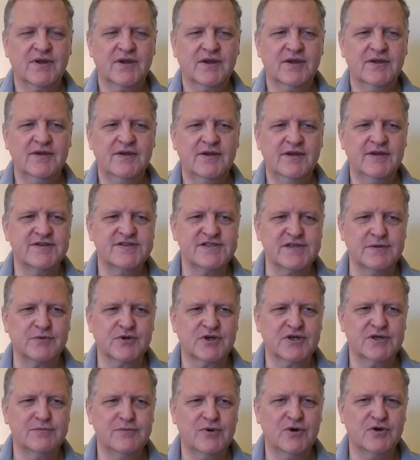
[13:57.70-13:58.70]
is someone
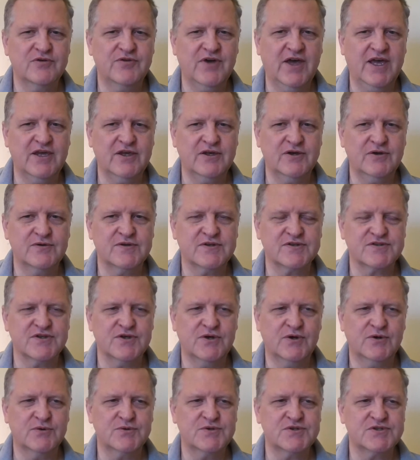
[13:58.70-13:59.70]
going to motivate you? There's
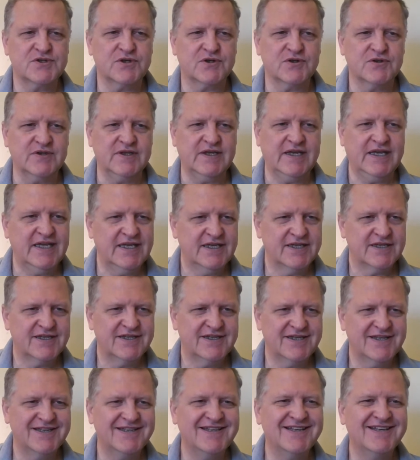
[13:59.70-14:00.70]
no certainty,
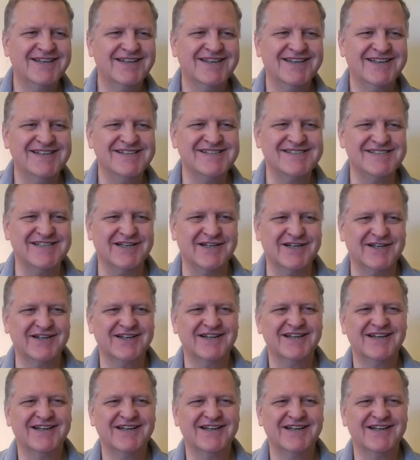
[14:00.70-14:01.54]
is there?